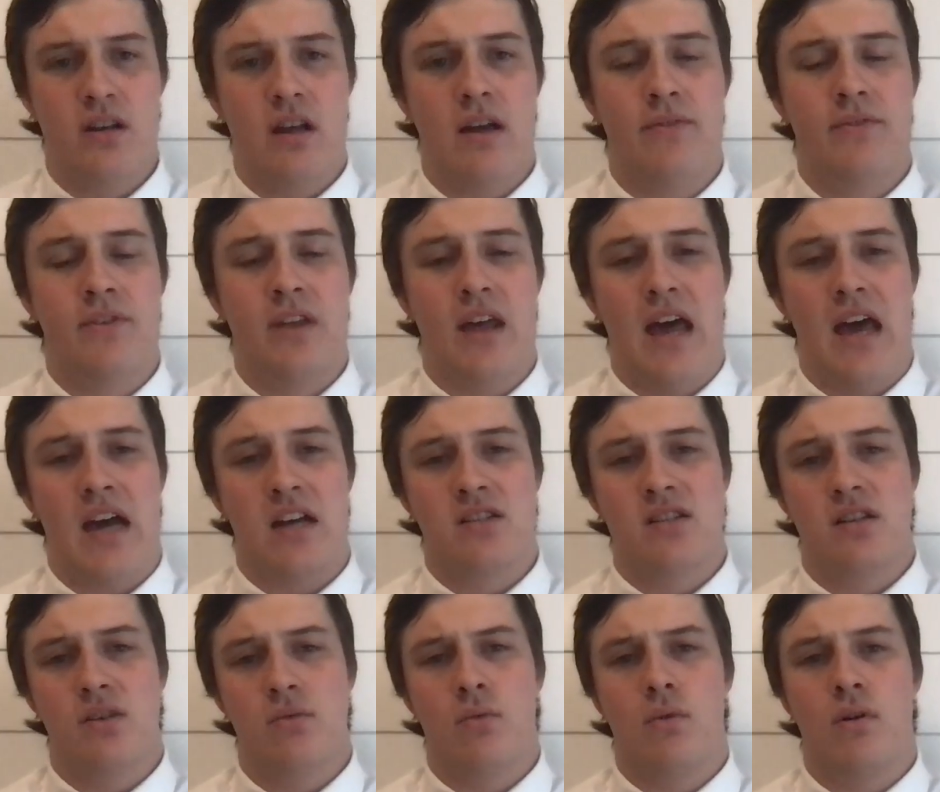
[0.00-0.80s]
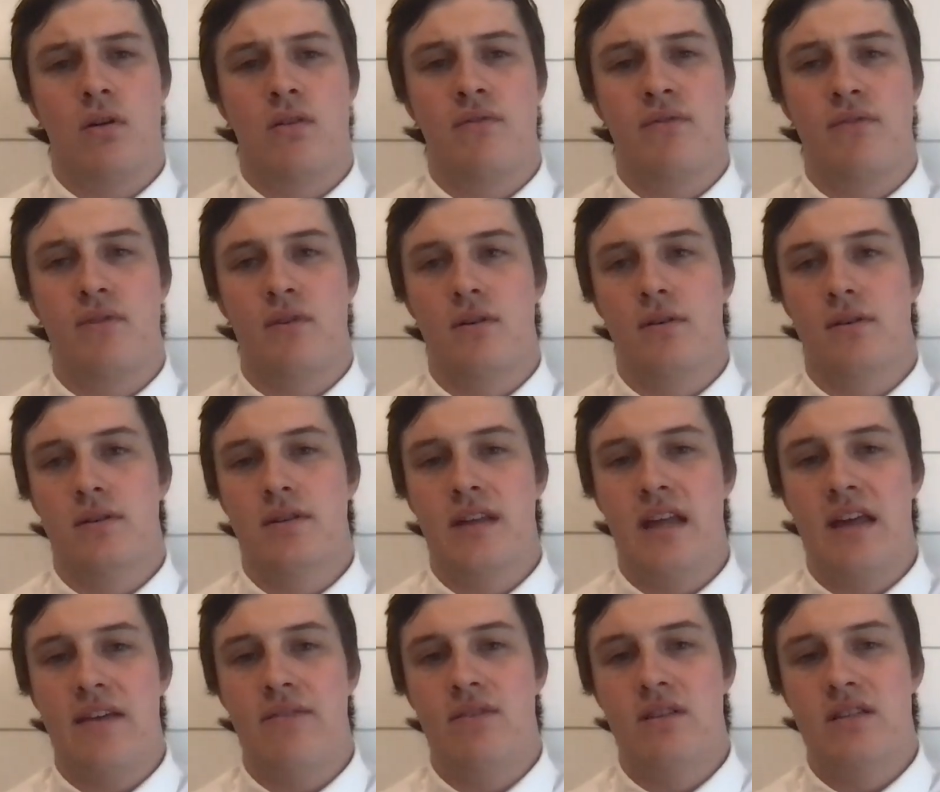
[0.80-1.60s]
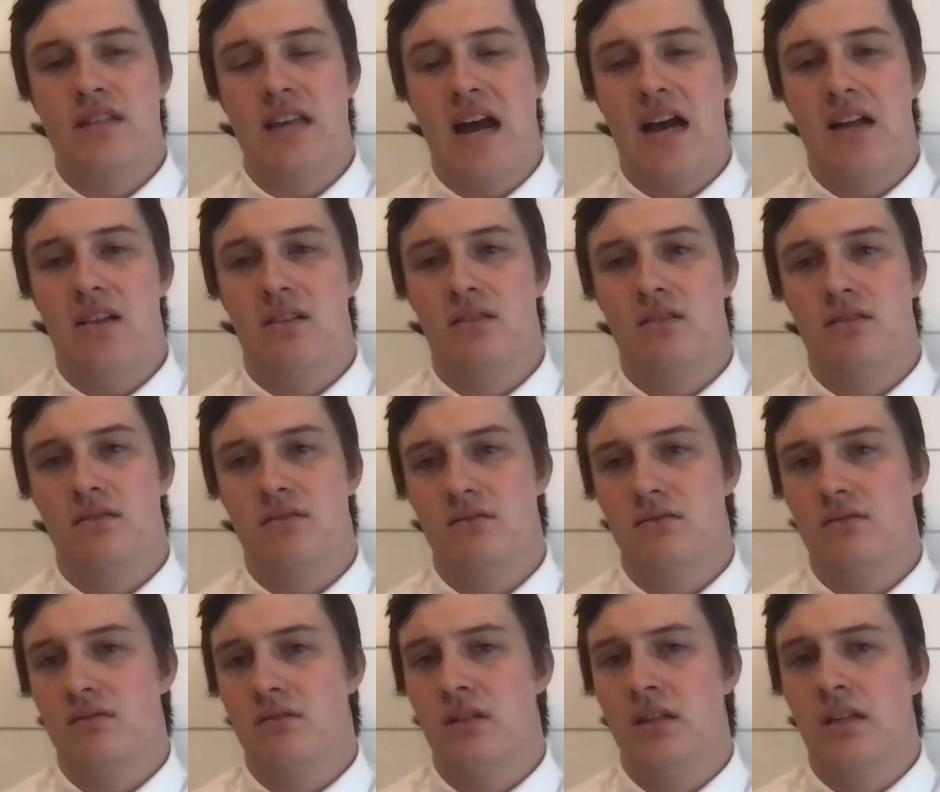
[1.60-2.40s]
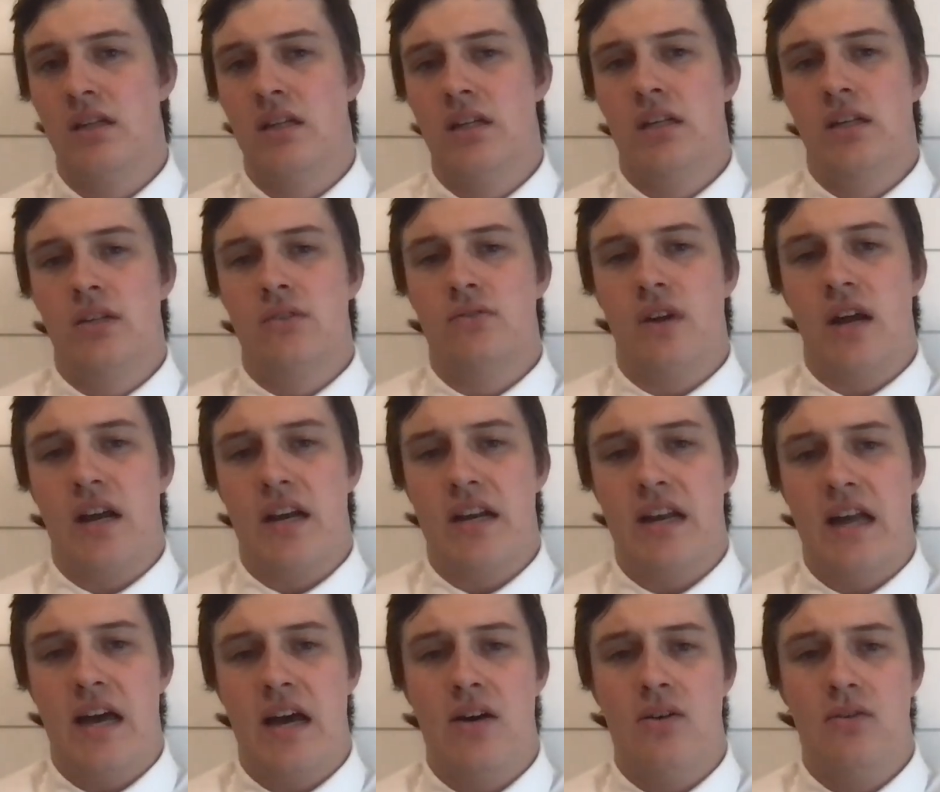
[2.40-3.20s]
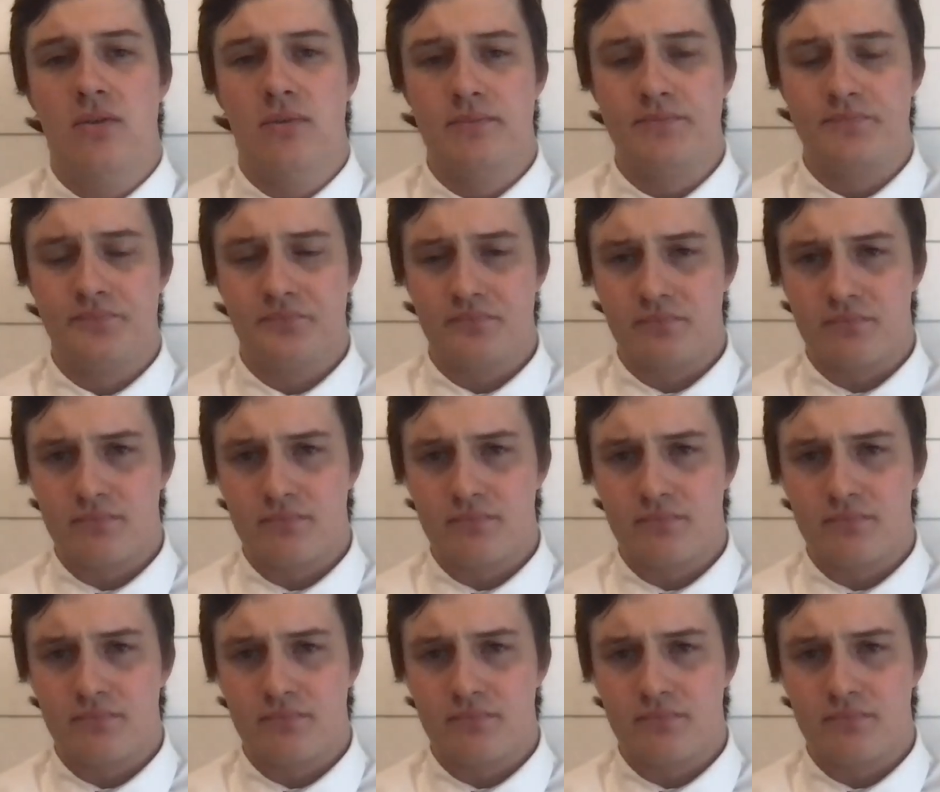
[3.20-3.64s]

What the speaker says: enough to actually work for Davies Allen right now.